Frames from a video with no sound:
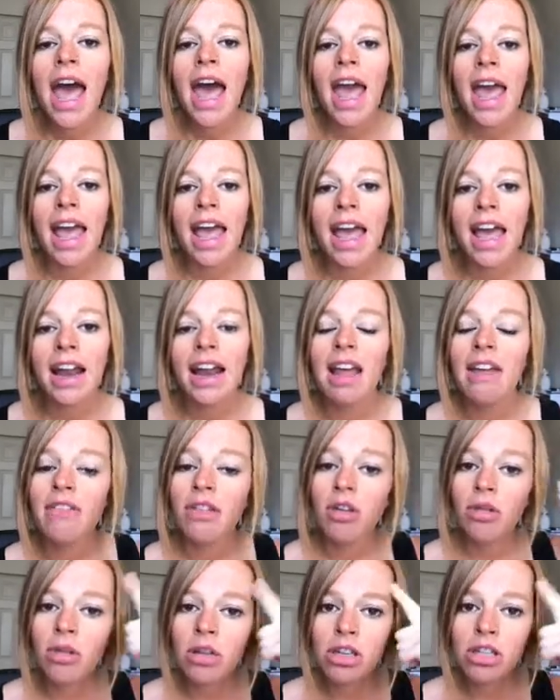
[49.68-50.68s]
And if
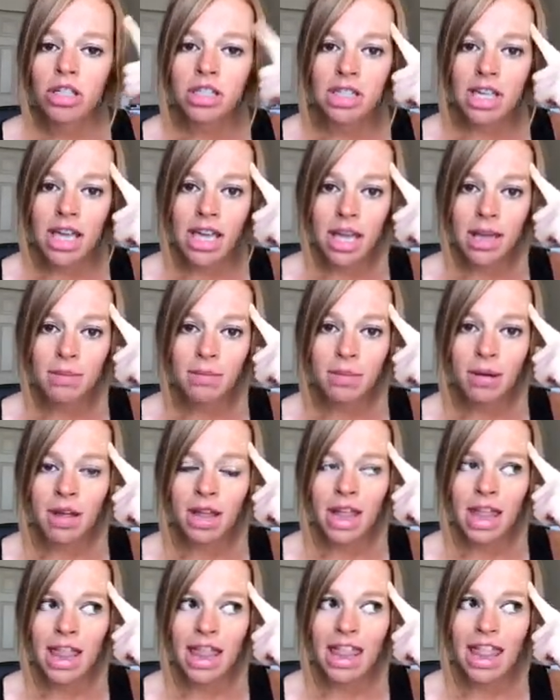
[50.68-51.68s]
you can just keep
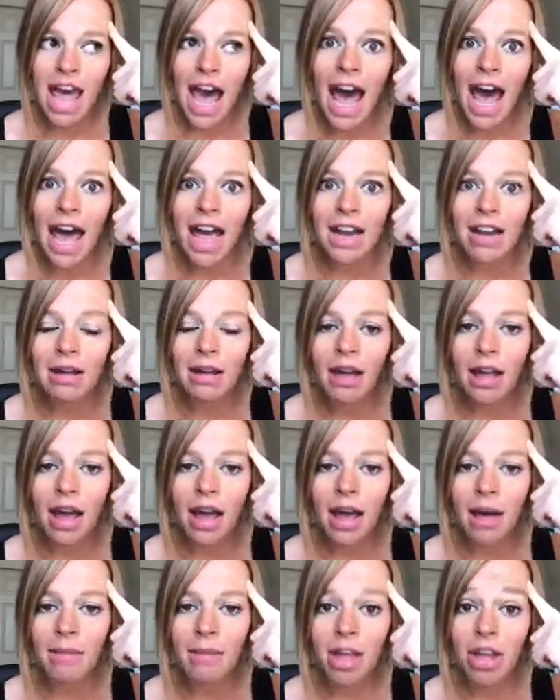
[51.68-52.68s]
that
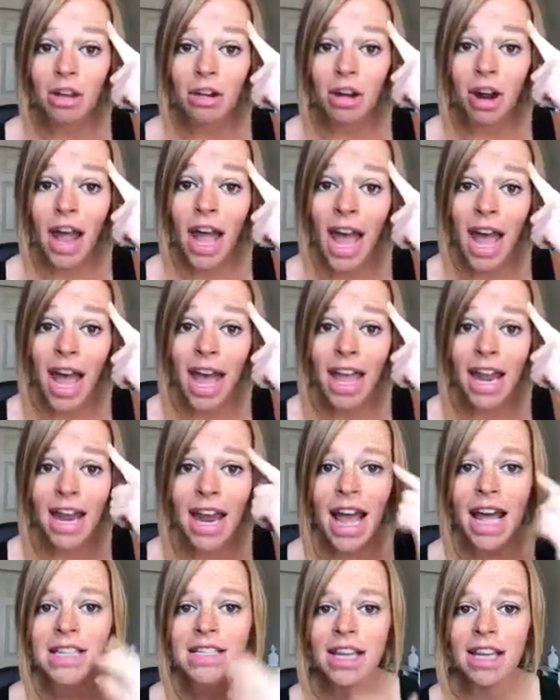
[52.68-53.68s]
in your head
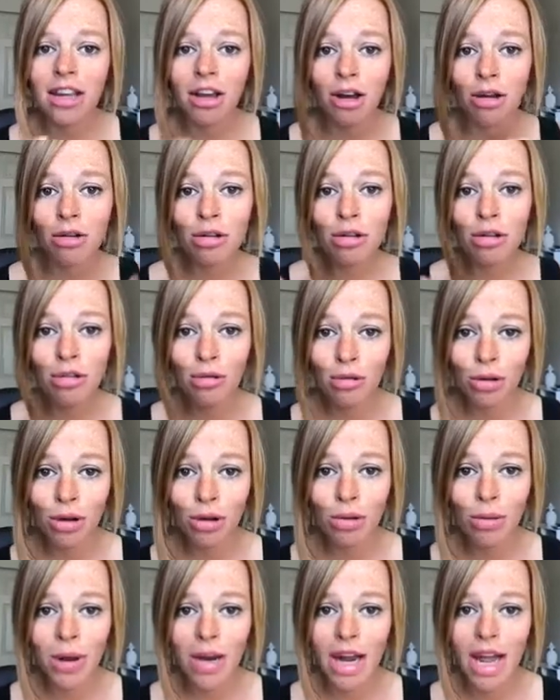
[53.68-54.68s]
as I go
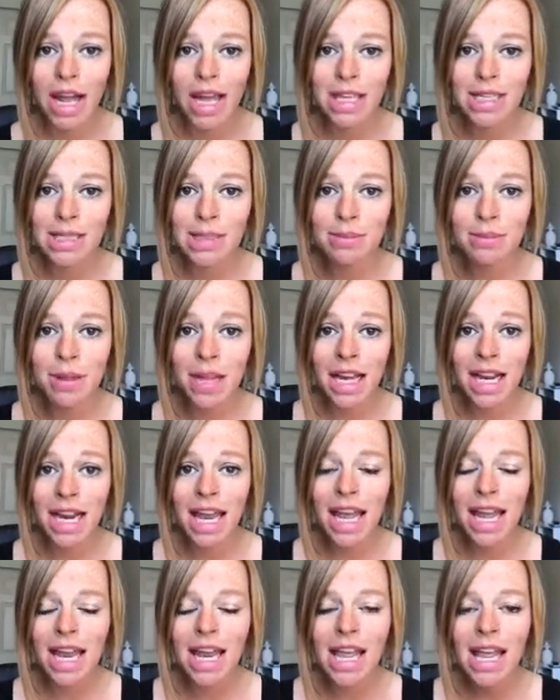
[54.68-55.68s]
through and I explain
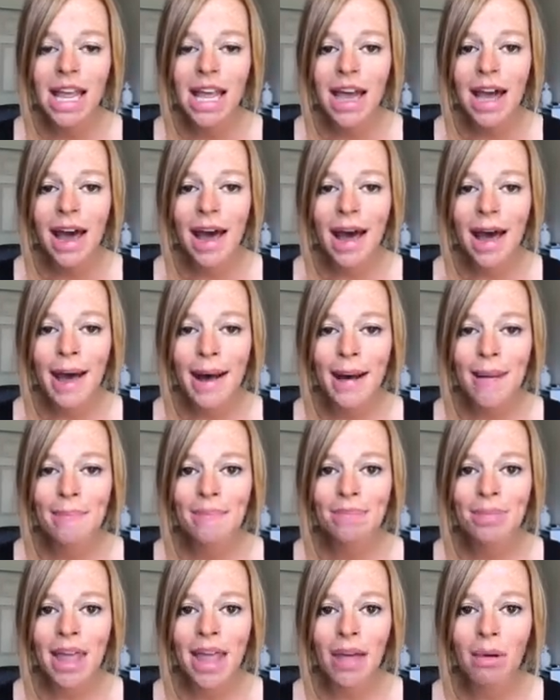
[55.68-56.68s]
it,
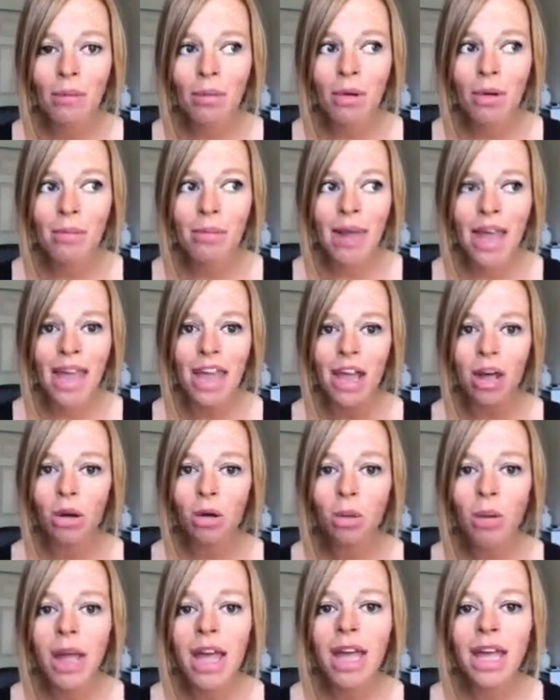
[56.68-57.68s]
it will make it
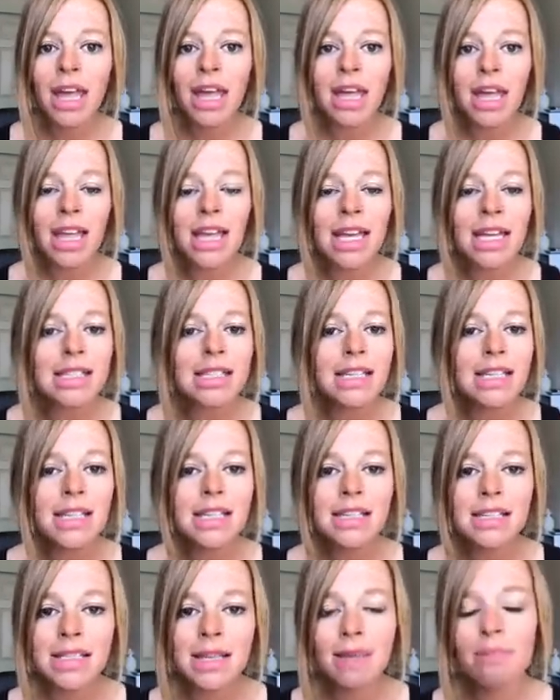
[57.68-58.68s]
quick, easy,
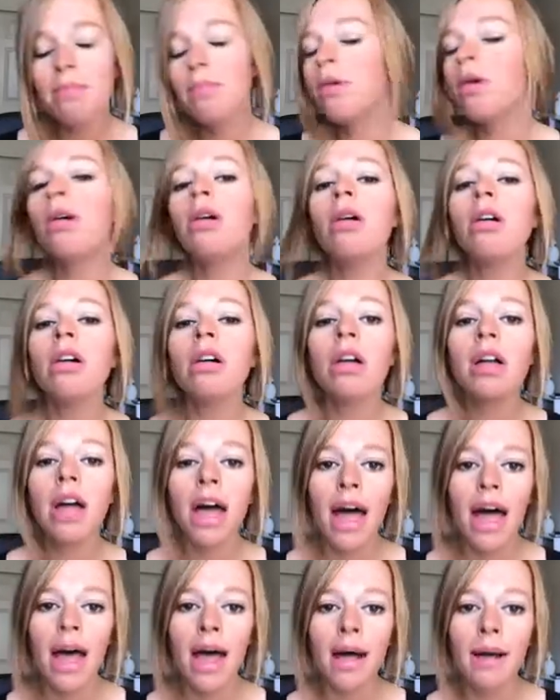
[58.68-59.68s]
simple.
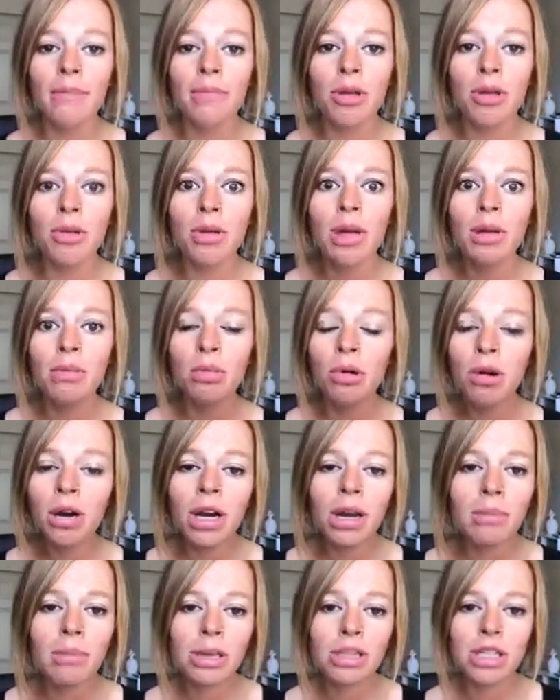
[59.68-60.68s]
You can
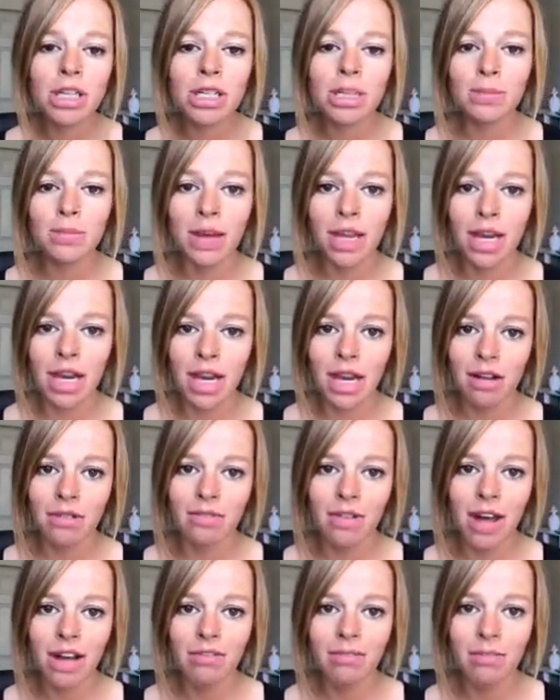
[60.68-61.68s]
pretty much explain it in
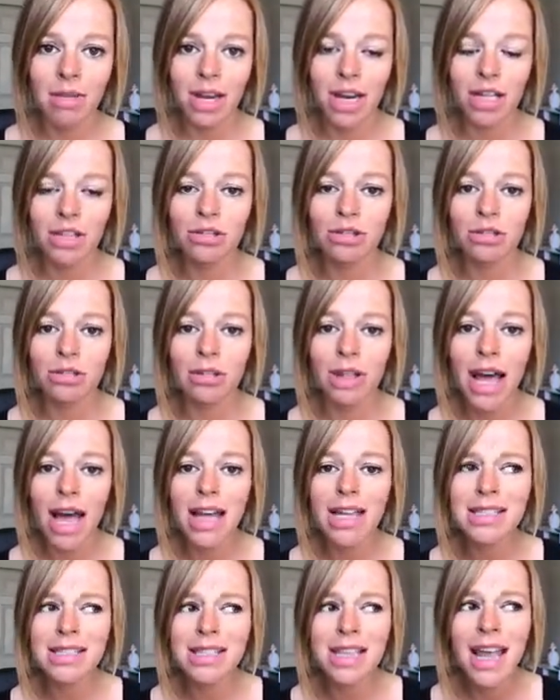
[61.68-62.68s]
5 minutes or
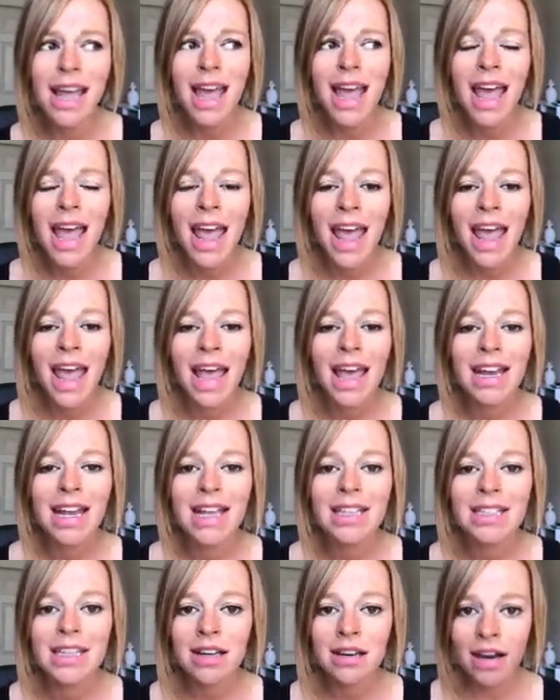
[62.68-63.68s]
less, and
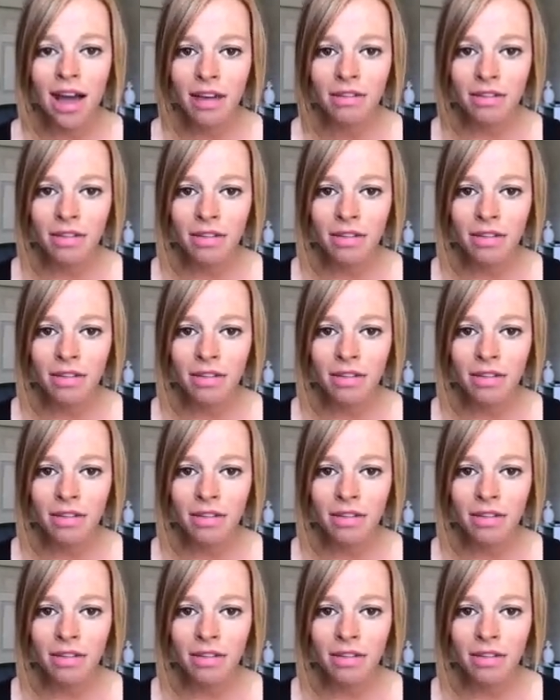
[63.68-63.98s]
it's enough